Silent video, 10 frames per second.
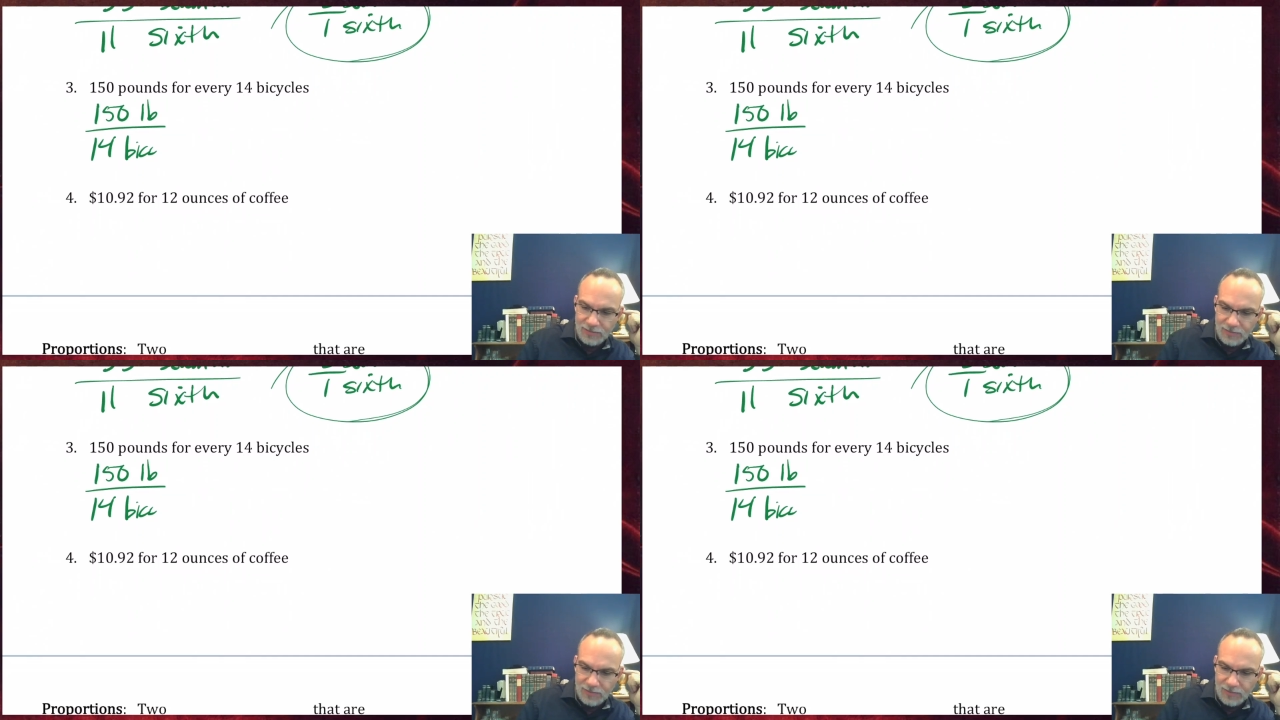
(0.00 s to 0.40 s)

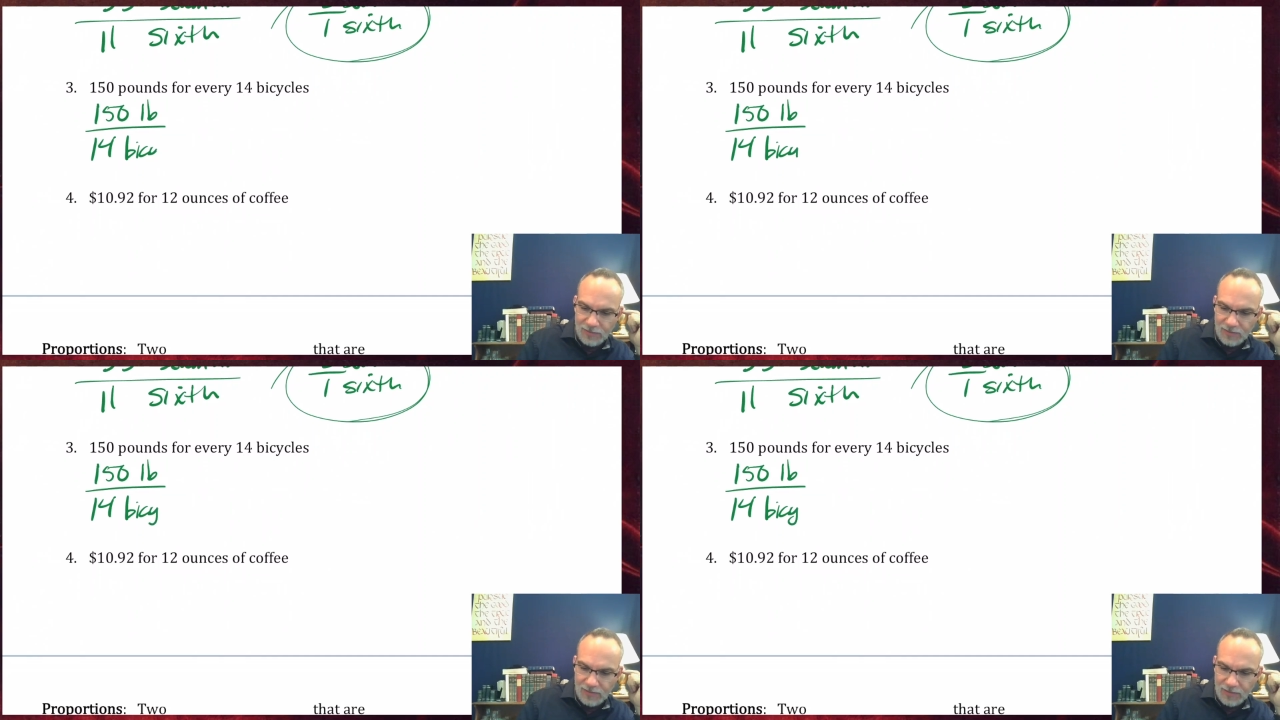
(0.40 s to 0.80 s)

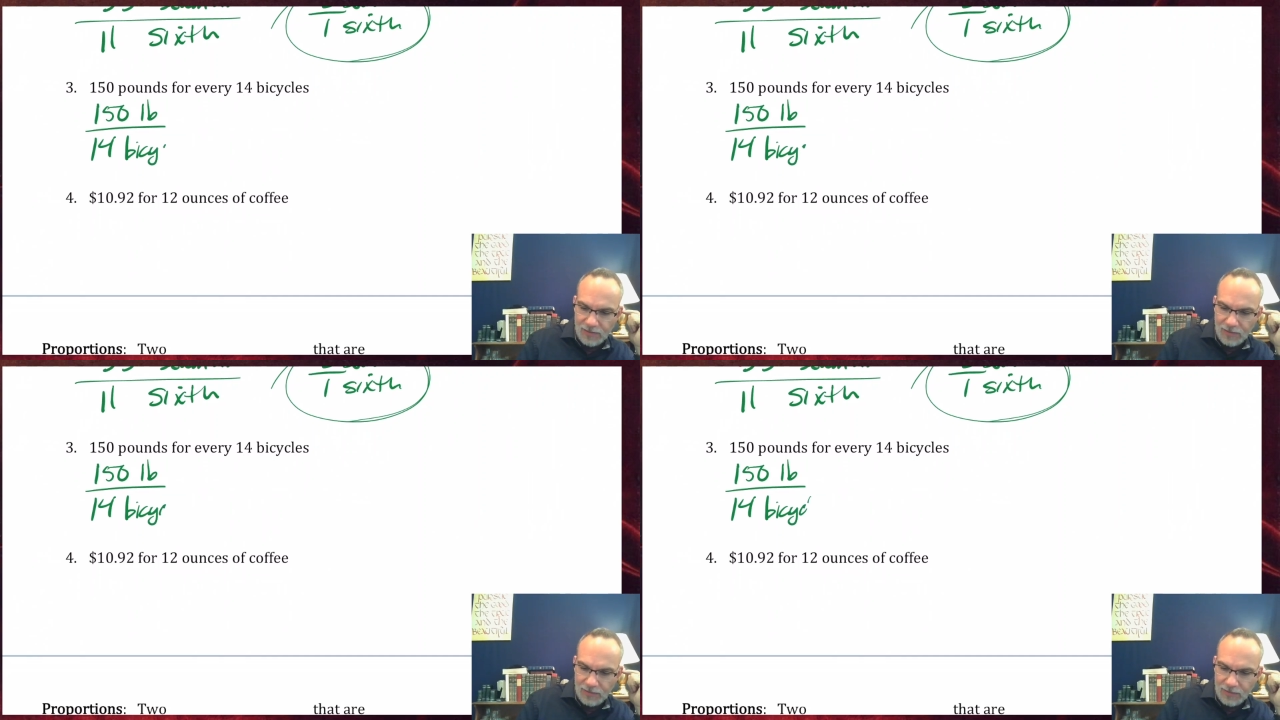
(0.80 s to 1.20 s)

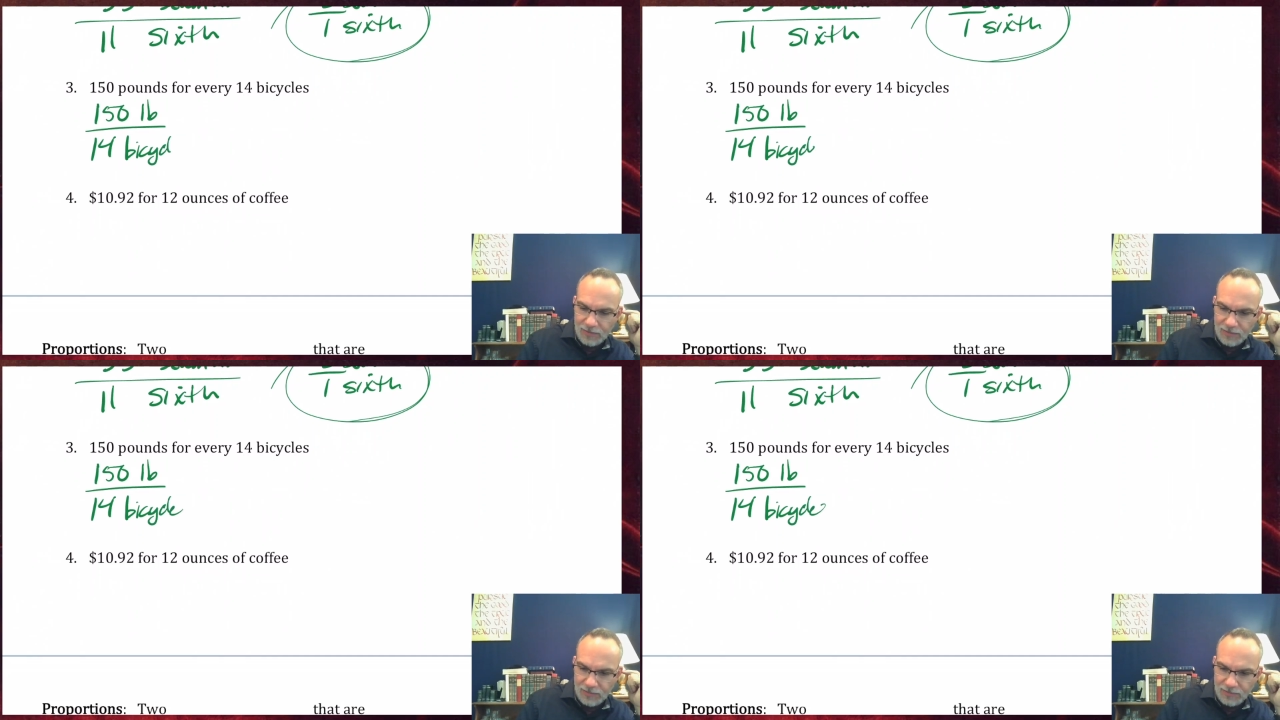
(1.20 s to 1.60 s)

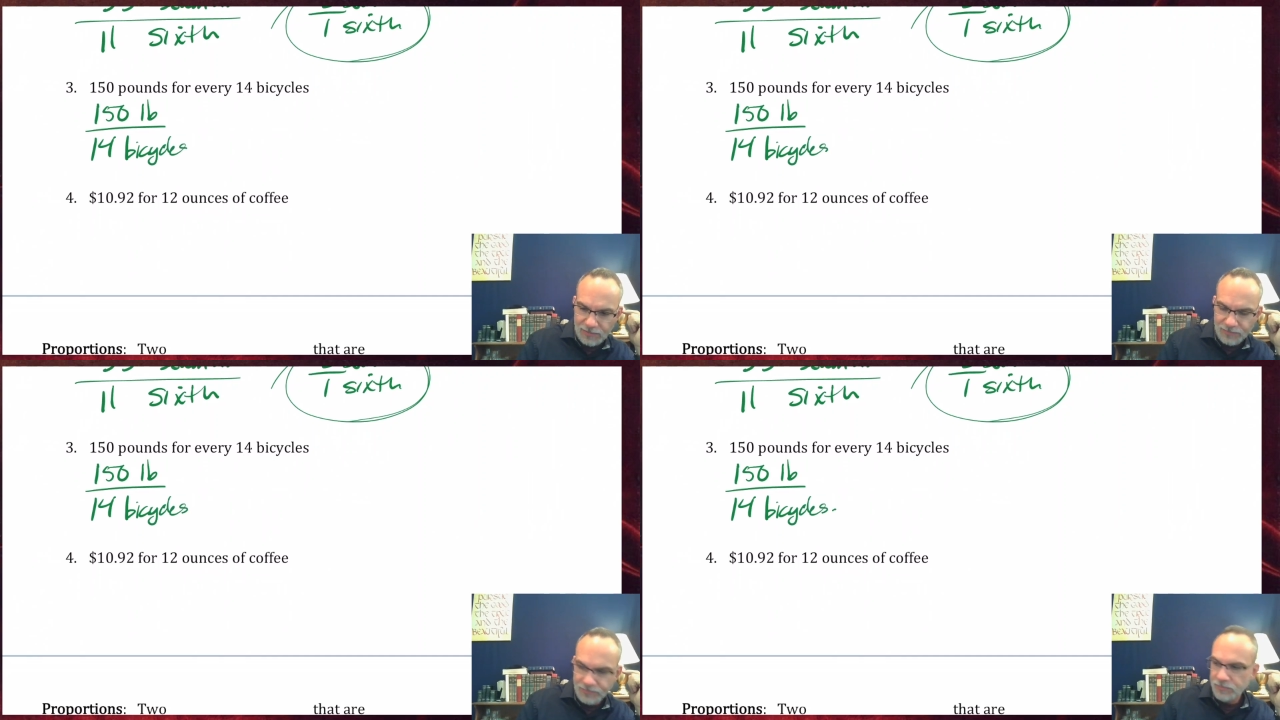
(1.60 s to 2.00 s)

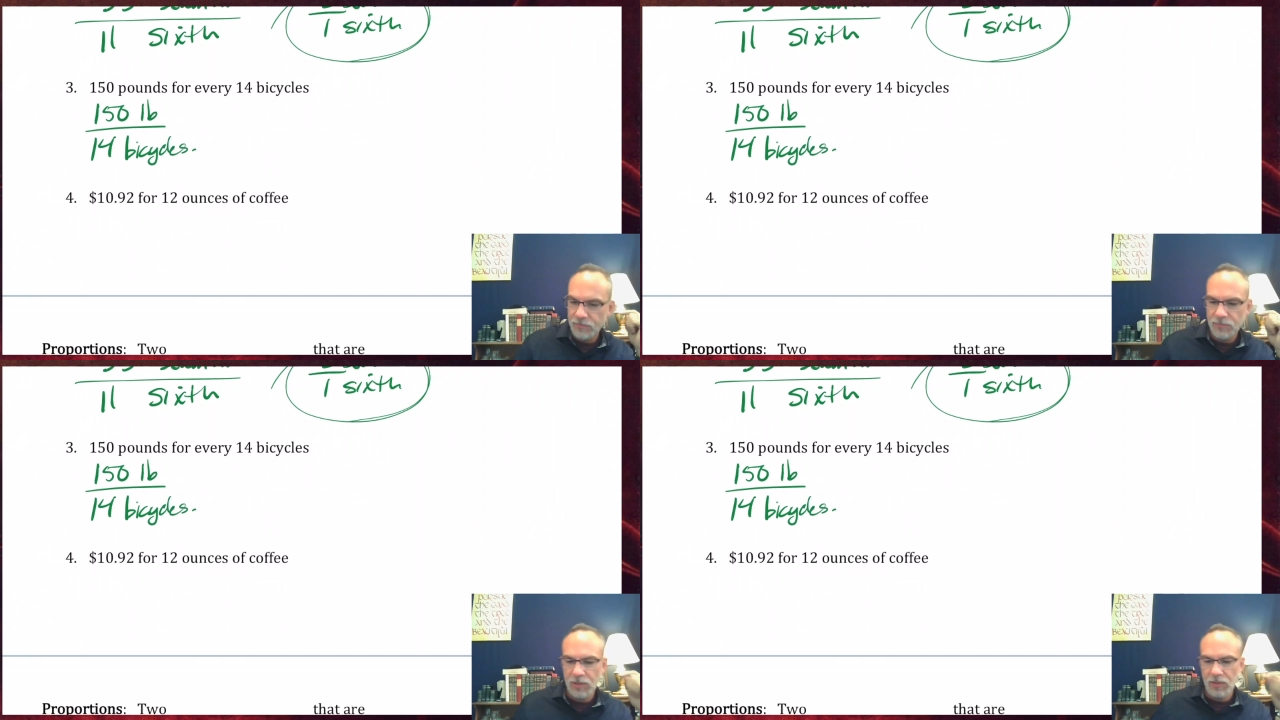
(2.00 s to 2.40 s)

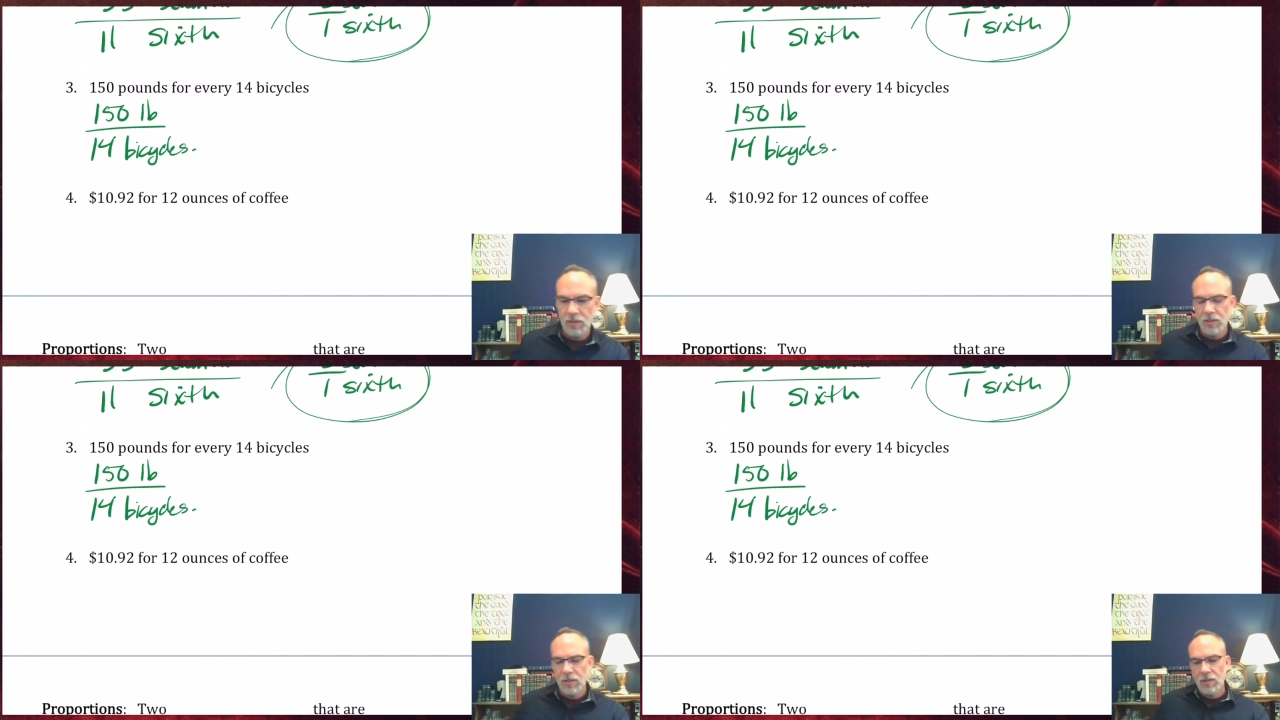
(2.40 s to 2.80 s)
Nobody speaks.